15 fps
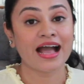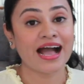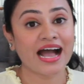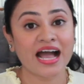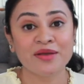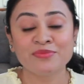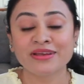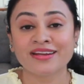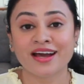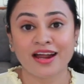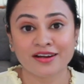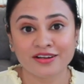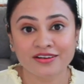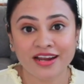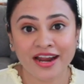I'm an
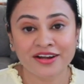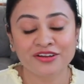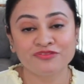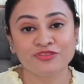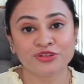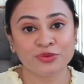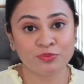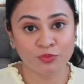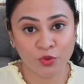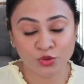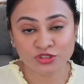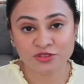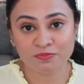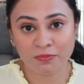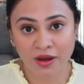underwriter for the
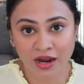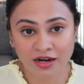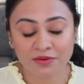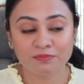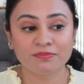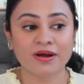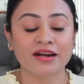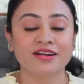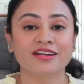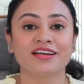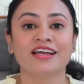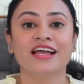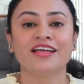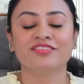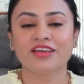most part, but
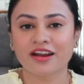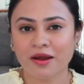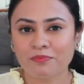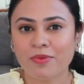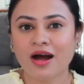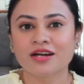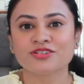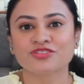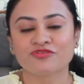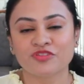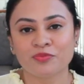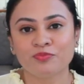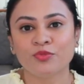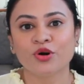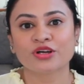there are parts of
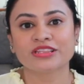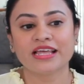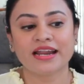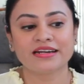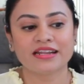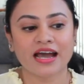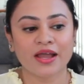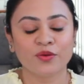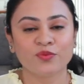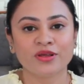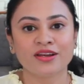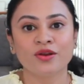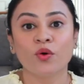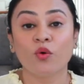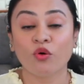the book that I
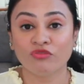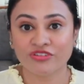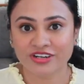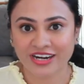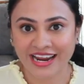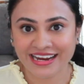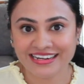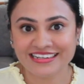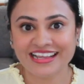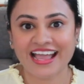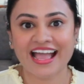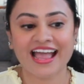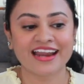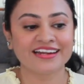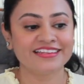will overwrite
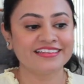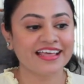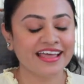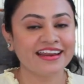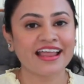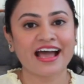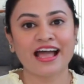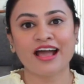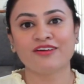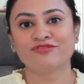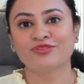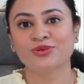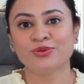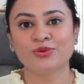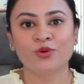and then I
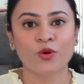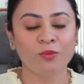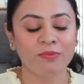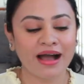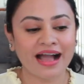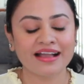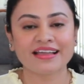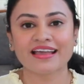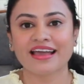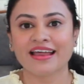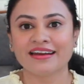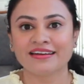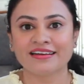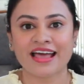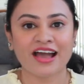have to go back
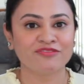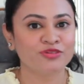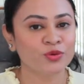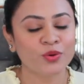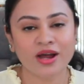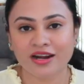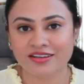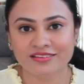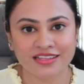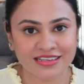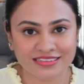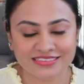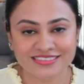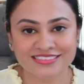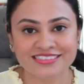and have to cut
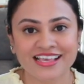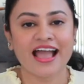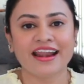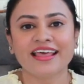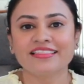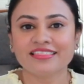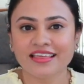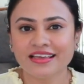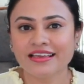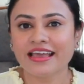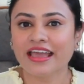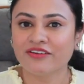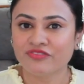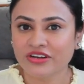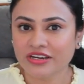things. And I
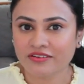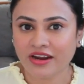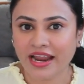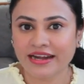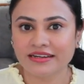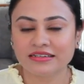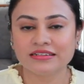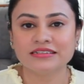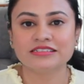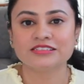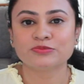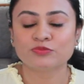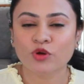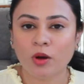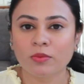think every writer
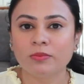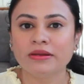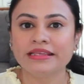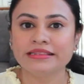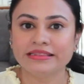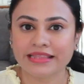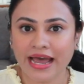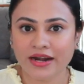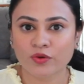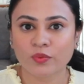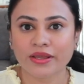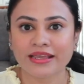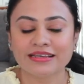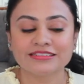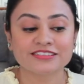is probably that
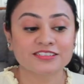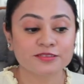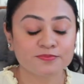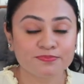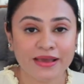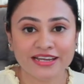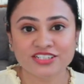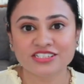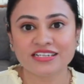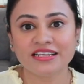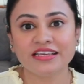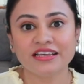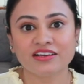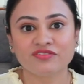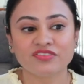way,
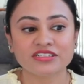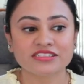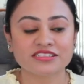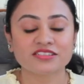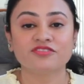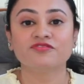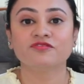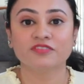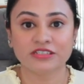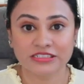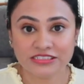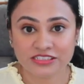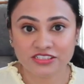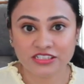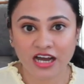especially if it's the
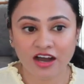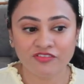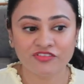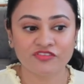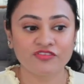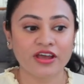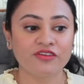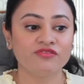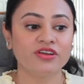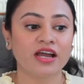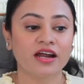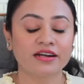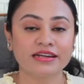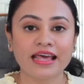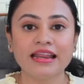first draft when we
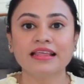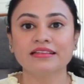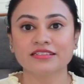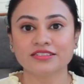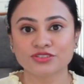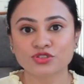are telling the